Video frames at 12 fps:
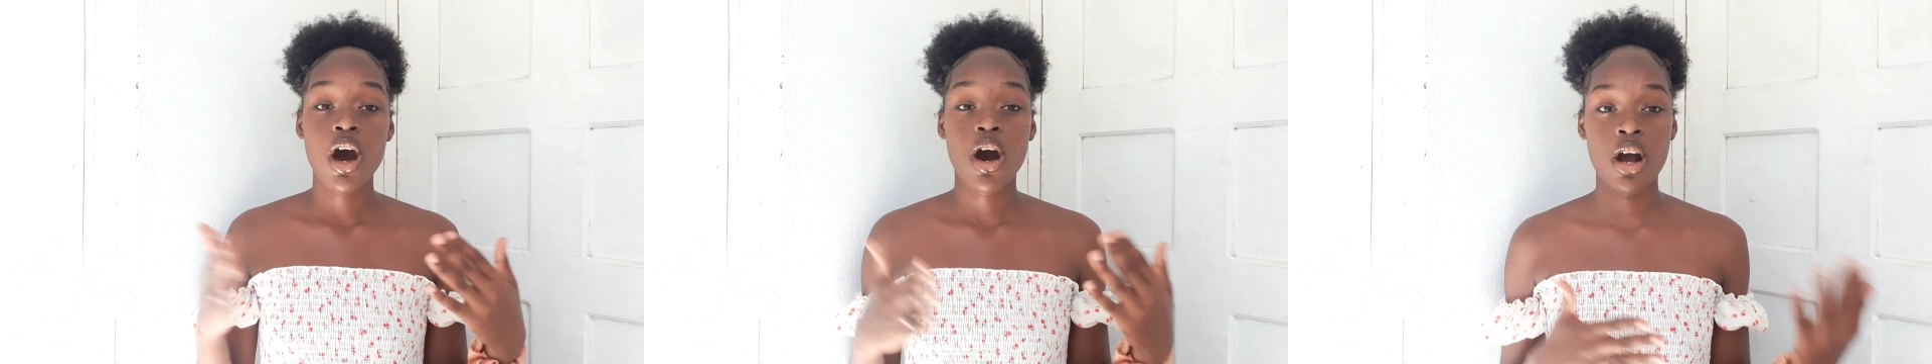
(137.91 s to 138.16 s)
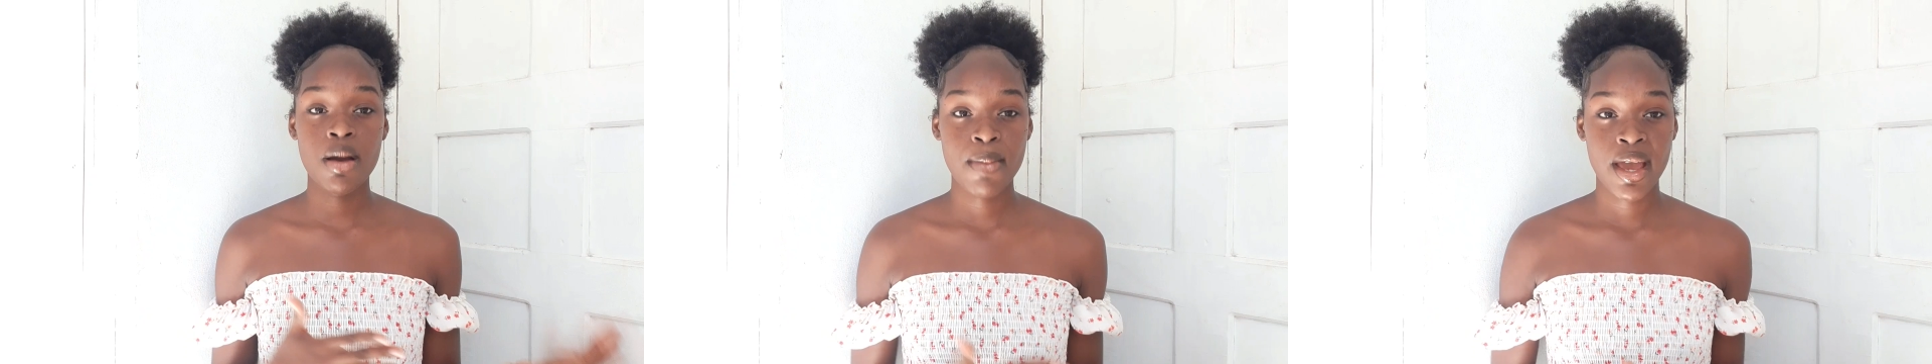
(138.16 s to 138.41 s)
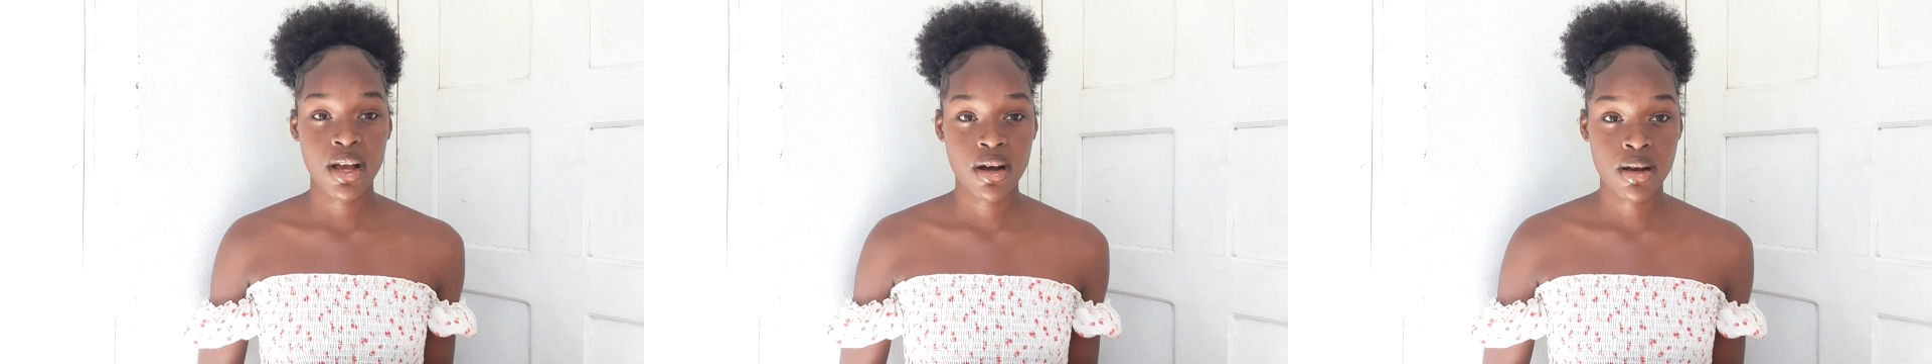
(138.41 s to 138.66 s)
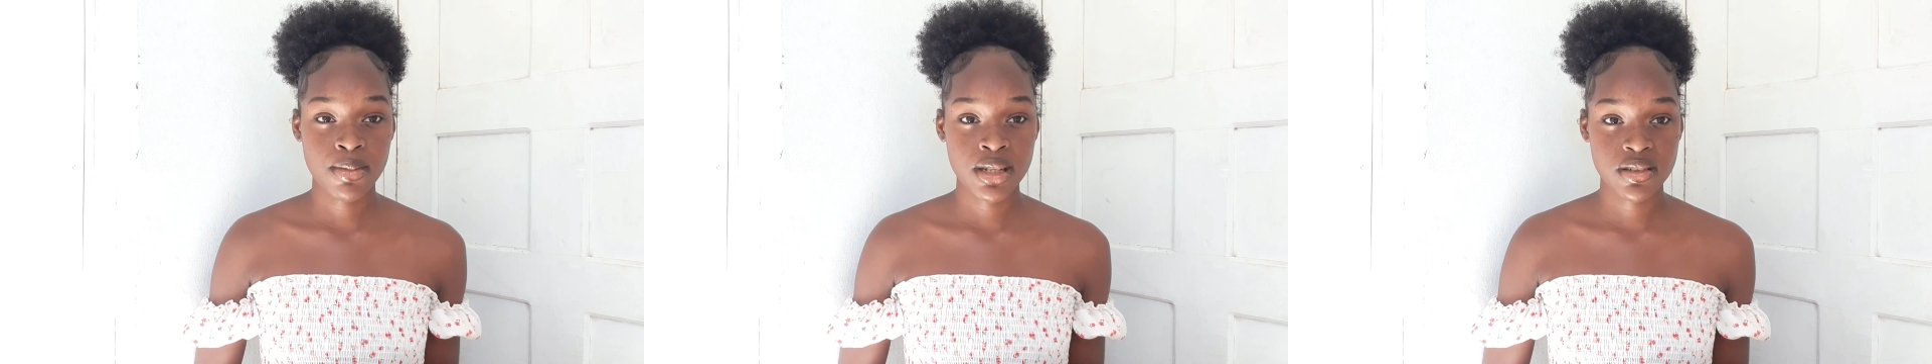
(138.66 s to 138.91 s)
or my
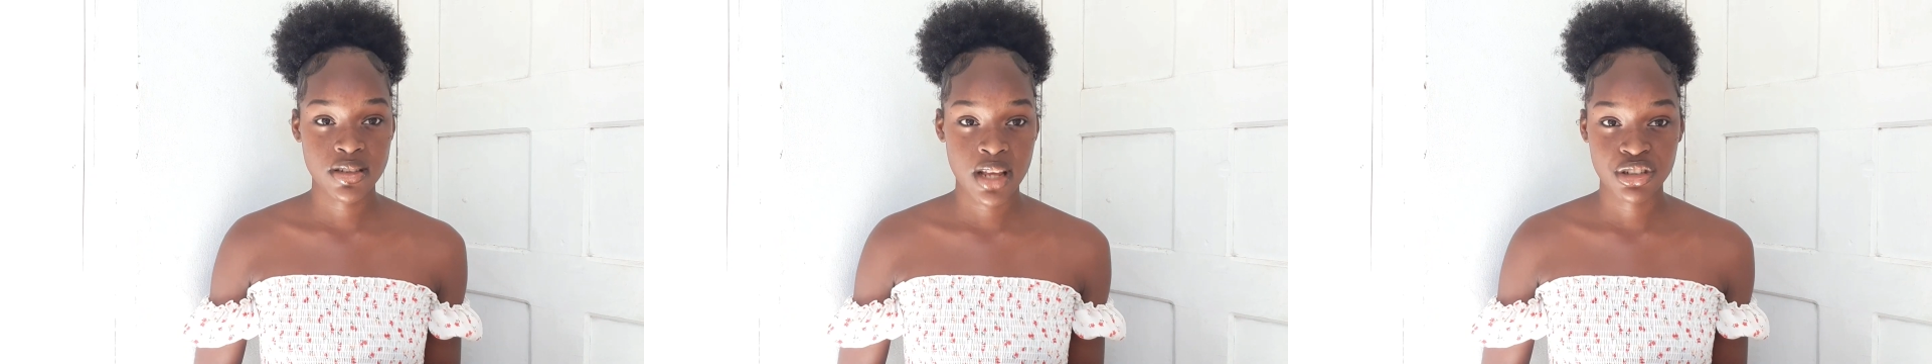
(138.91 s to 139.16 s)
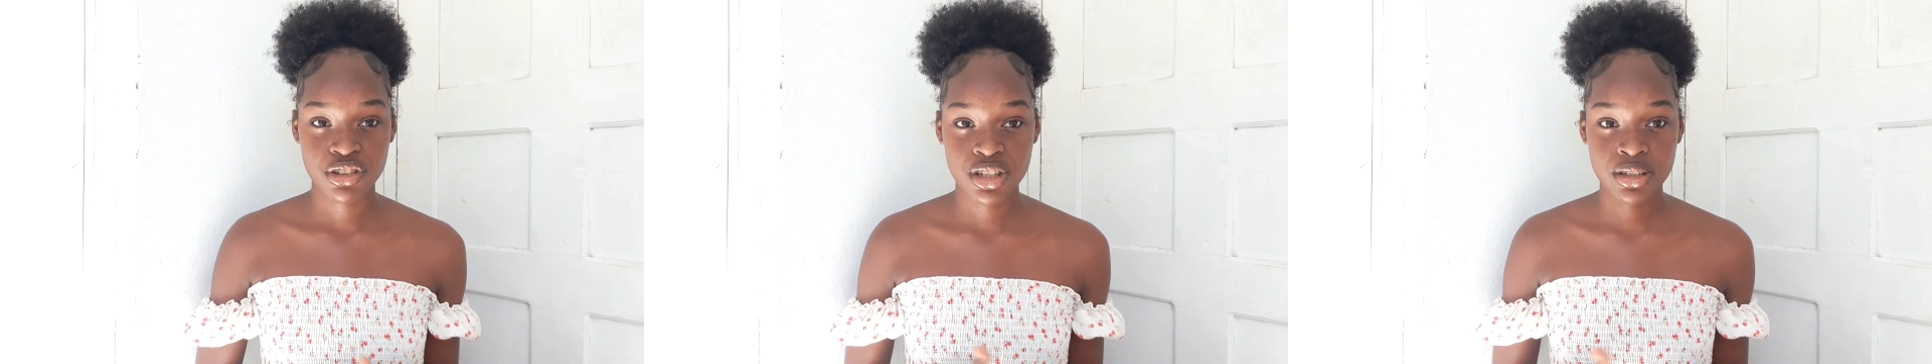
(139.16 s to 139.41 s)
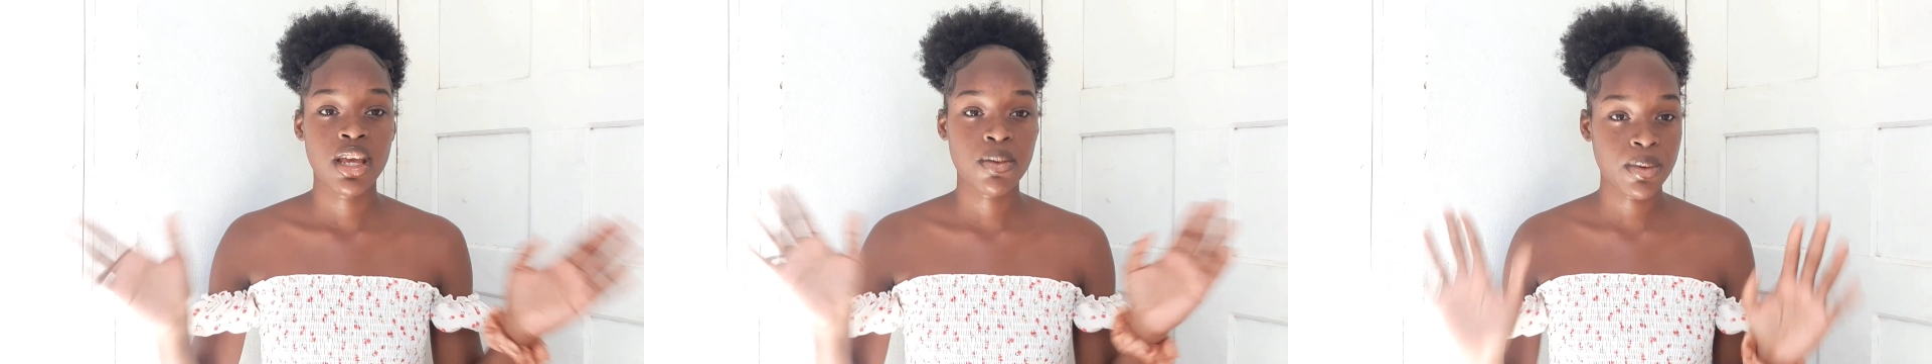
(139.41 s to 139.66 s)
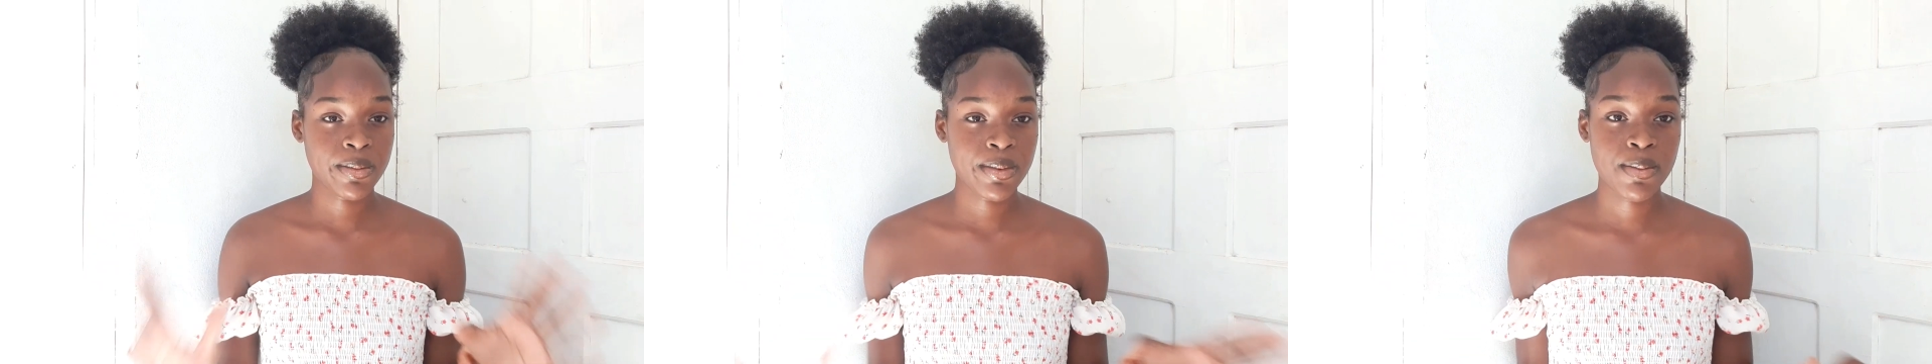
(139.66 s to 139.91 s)
comment section. It
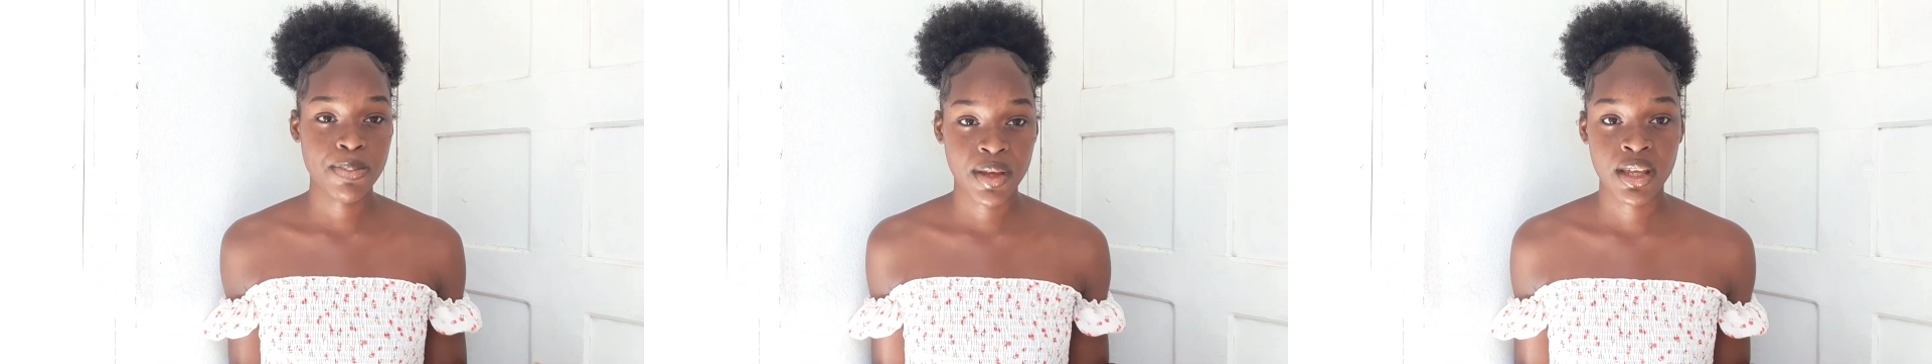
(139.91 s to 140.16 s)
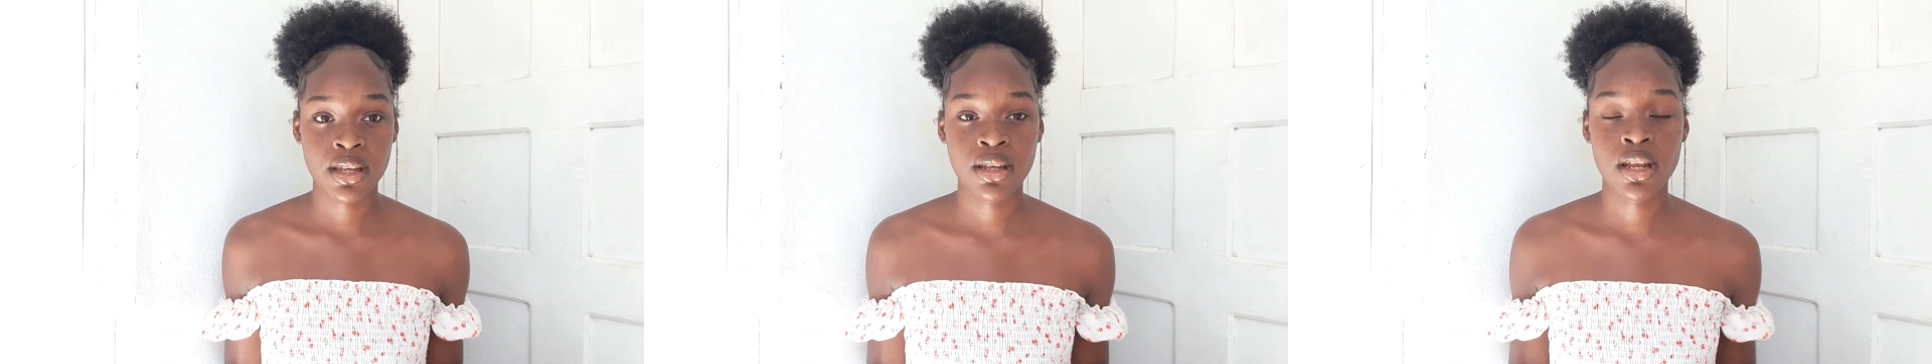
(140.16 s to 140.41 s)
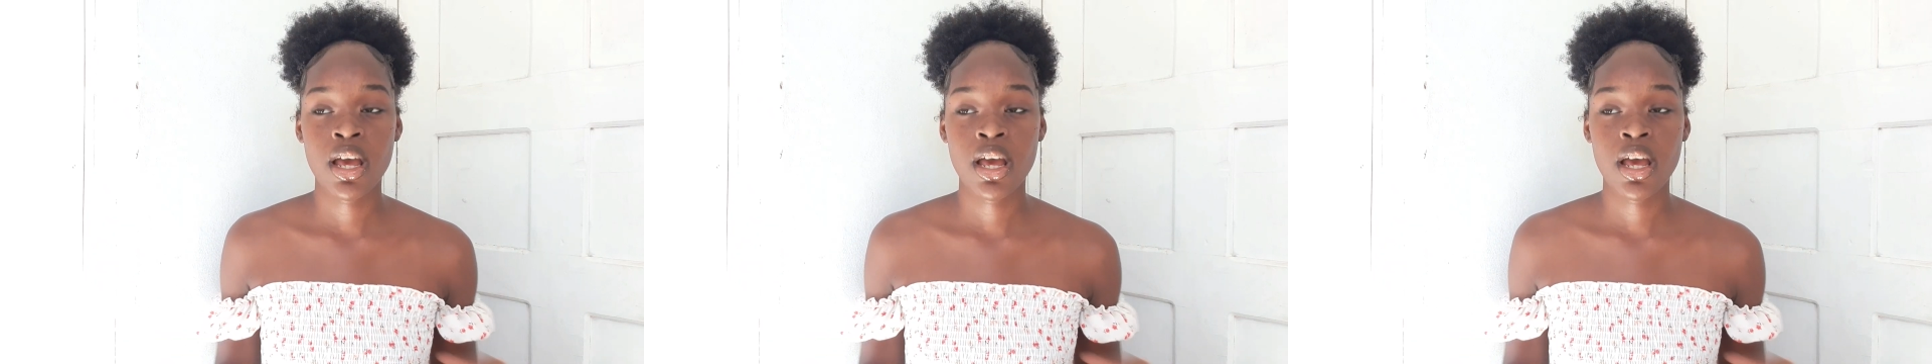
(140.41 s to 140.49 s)
will be pinned.